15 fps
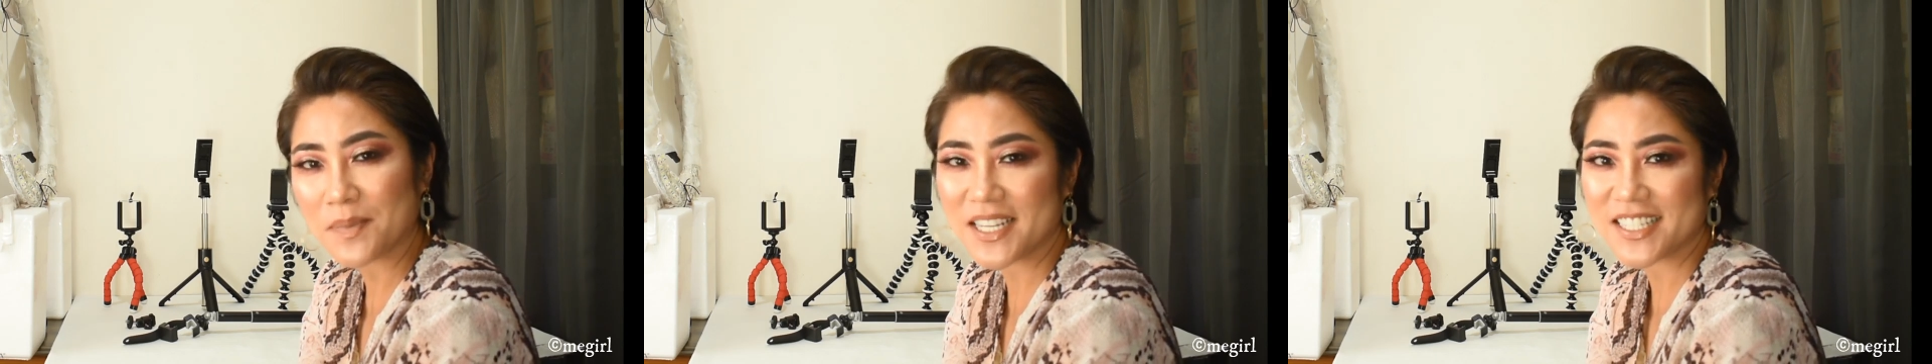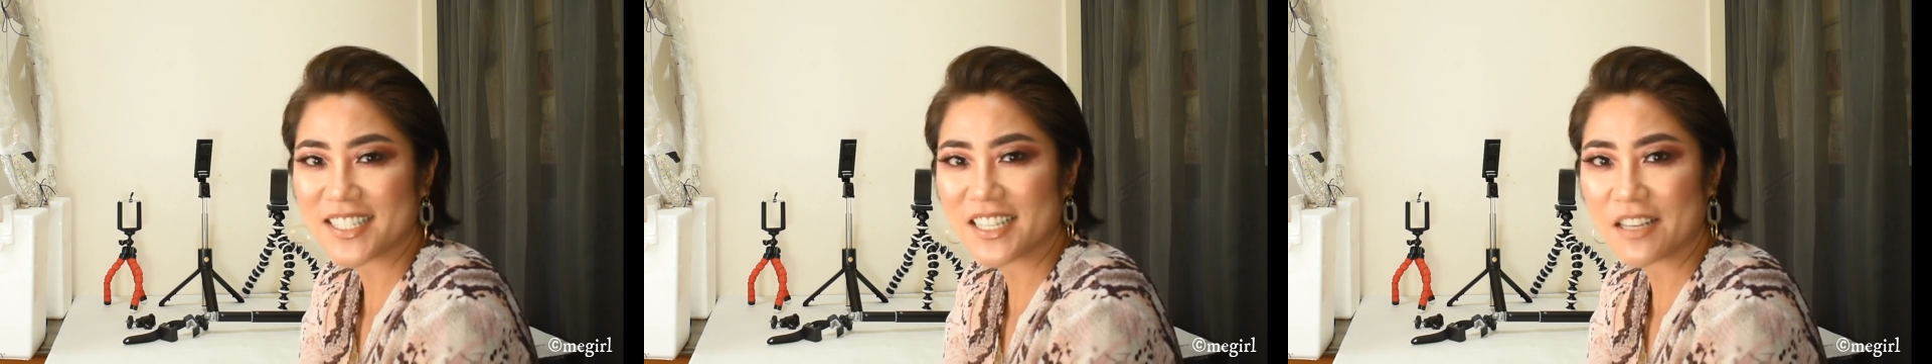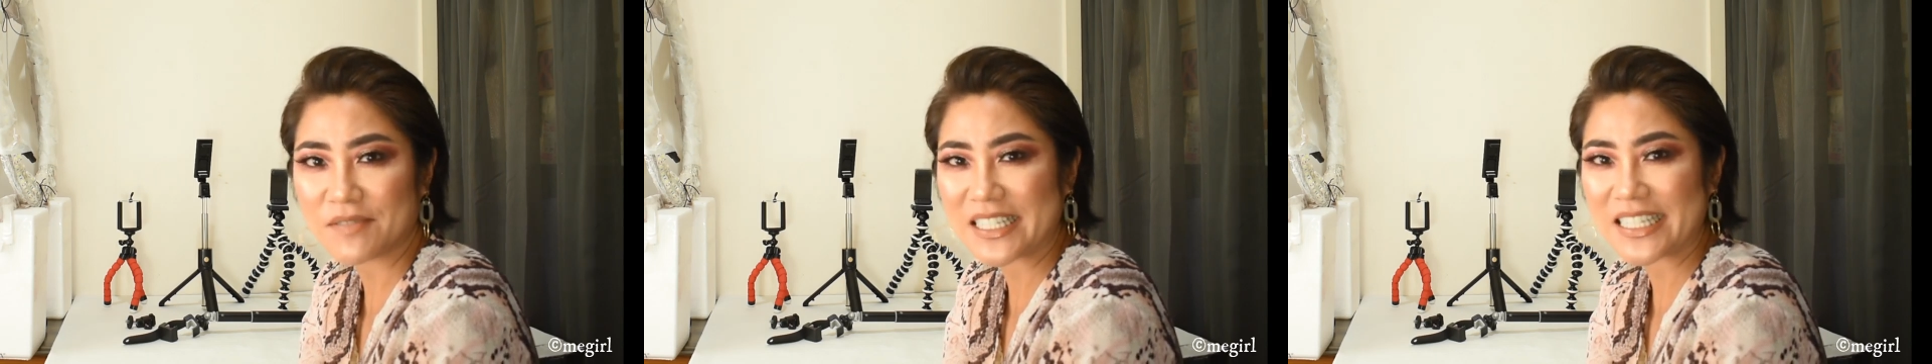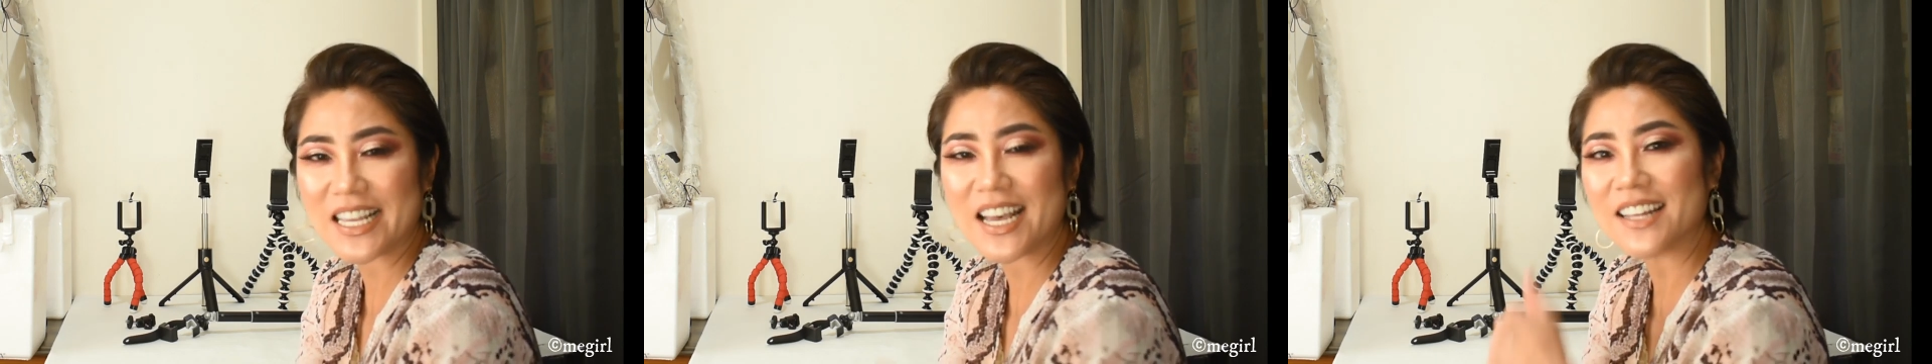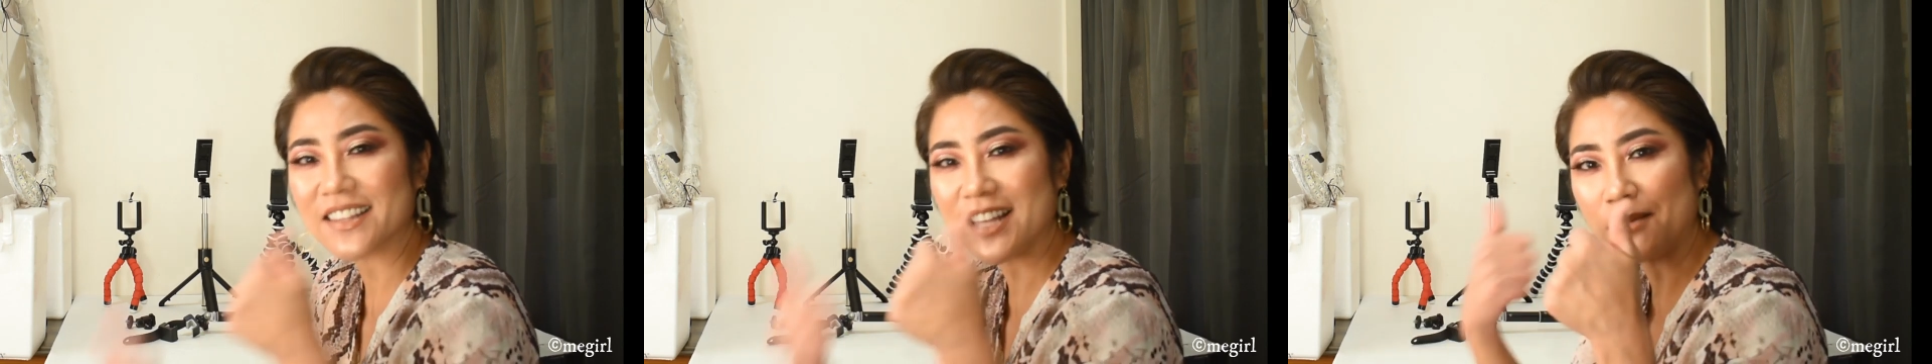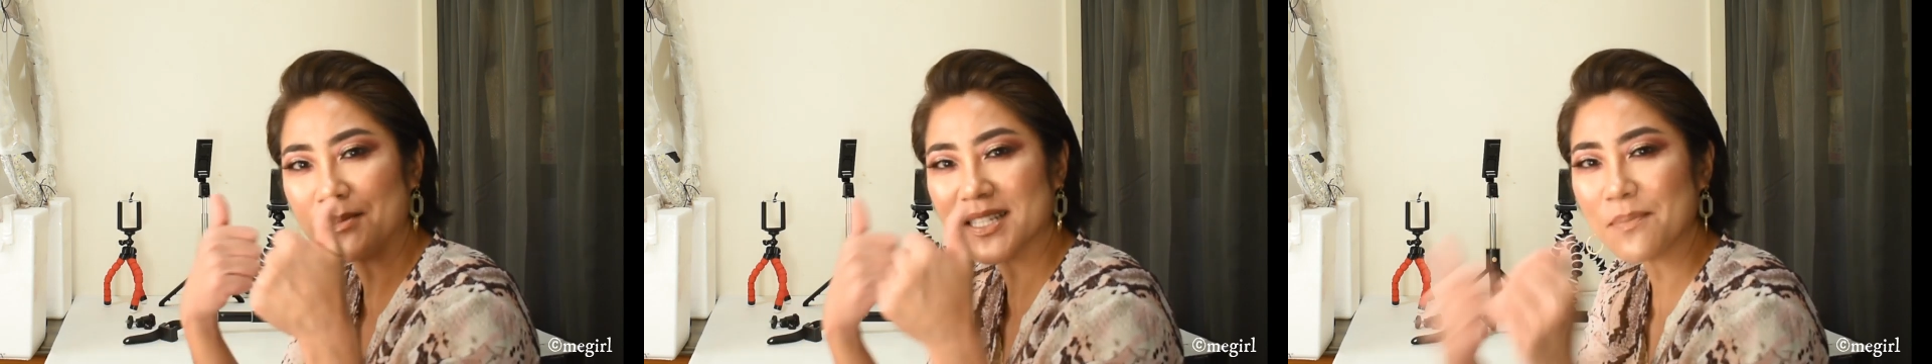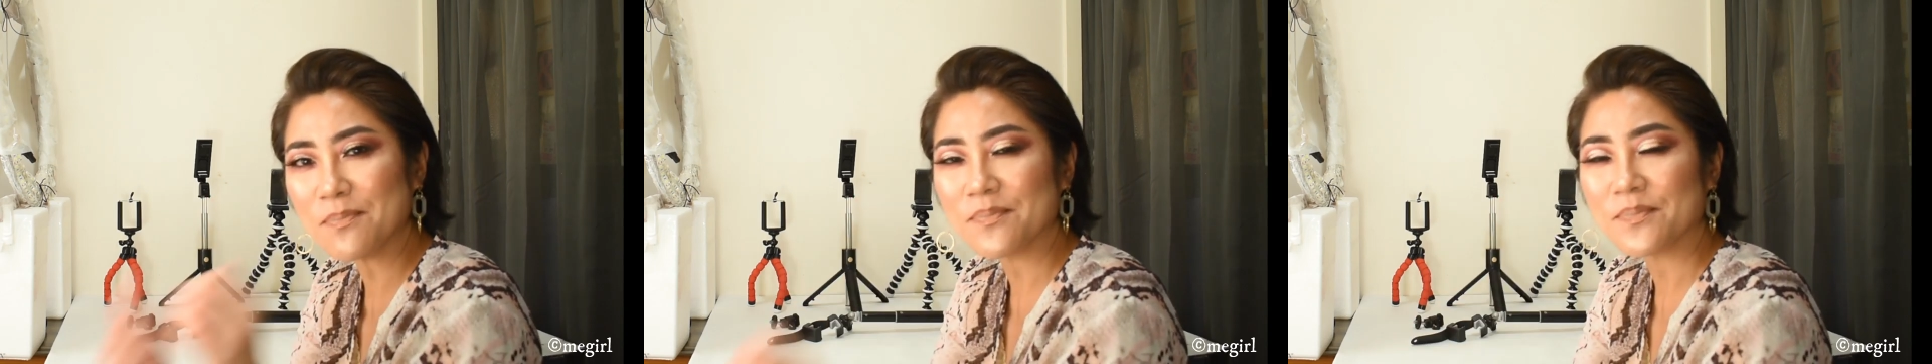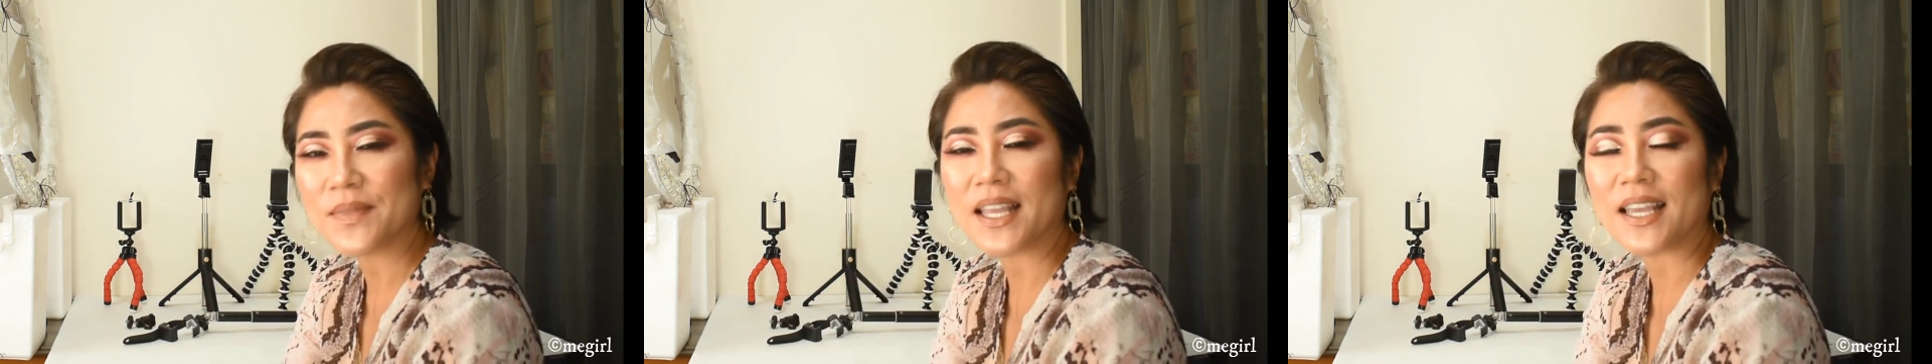please give it a thumbs up,